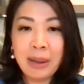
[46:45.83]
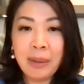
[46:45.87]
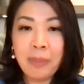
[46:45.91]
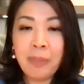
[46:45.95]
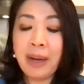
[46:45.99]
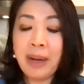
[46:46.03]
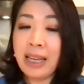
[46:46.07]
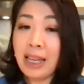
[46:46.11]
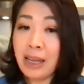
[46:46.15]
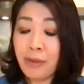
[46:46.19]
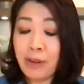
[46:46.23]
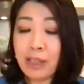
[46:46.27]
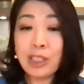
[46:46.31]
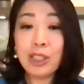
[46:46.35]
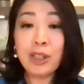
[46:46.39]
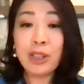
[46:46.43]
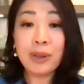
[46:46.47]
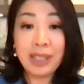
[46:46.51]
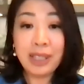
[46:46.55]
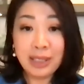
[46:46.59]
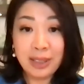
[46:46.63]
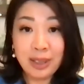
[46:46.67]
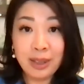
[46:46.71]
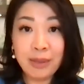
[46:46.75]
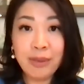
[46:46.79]
But even though
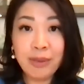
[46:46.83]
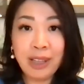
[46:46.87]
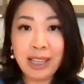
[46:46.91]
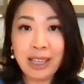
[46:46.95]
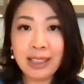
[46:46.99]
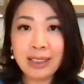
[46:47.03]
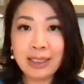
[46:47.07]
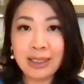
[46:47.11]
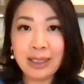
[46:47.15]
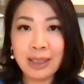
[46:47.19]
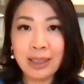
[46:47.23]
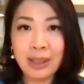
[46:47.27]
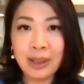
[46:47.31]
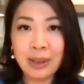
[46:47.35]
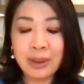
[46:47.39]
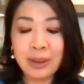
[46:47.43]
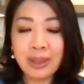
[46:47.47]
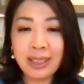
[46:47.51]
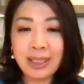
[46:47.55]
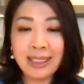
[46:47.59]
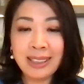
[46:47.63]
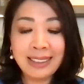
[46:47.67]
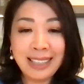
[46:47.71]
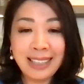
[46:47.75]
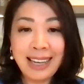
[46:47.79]
it's a vehicle,
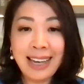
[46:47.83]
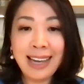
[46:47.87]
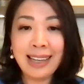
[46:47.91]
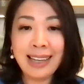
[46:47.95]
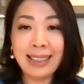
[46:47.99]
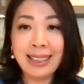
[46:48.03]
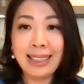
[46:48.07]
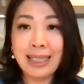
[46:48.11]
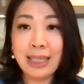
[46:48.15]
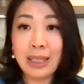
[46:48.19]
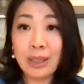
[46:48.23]
again,